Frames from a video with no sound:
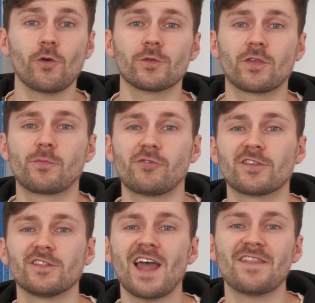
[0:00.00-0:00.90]
forward to the
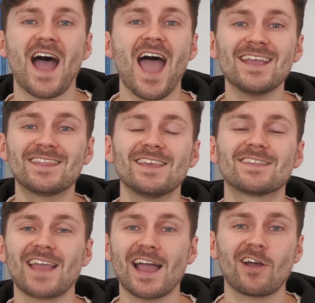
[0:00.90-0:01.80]
present and that 80s
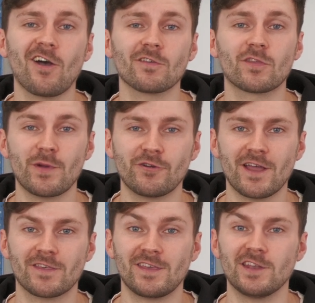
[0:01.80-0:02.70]
Dakar spirit
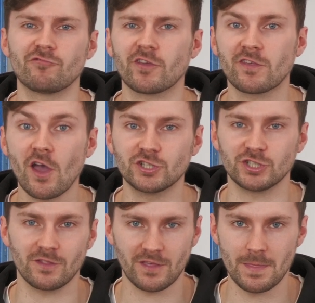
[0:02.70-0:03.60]
has seen a
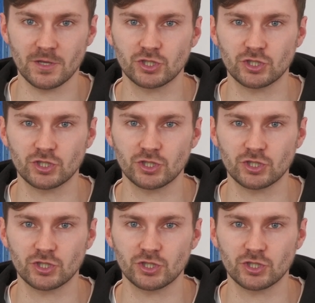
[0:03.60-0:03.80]
resurgence in the